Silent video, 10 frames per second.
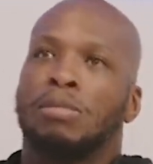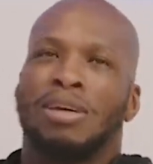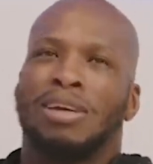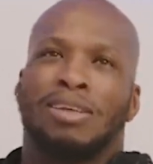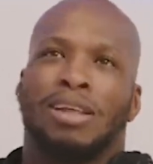
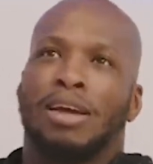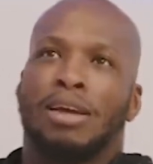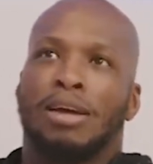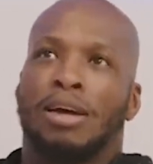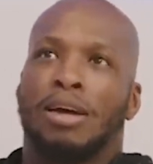yeah, there's
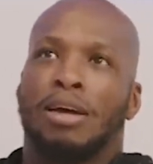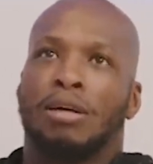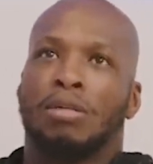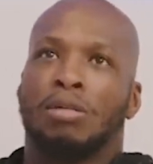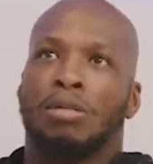
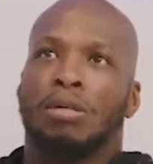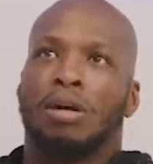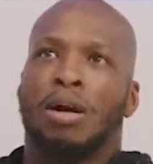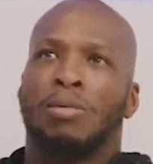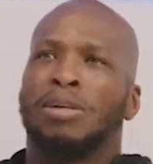
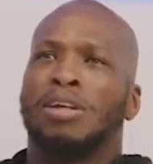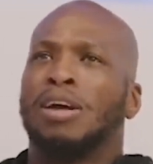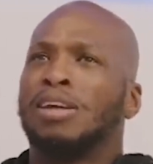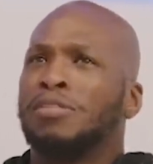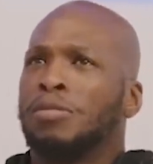I wouldn't,
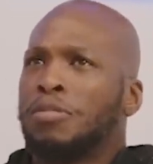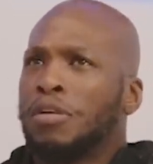even with